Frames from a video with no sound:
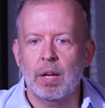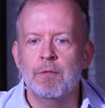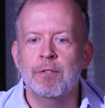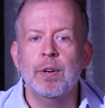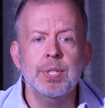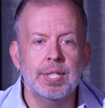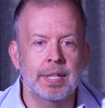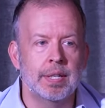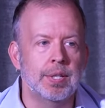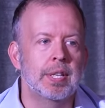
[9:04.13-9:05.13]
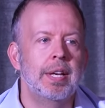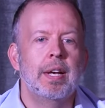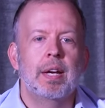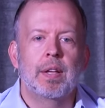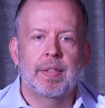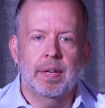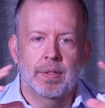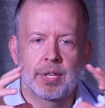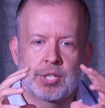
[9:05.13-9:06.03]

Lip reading: versus the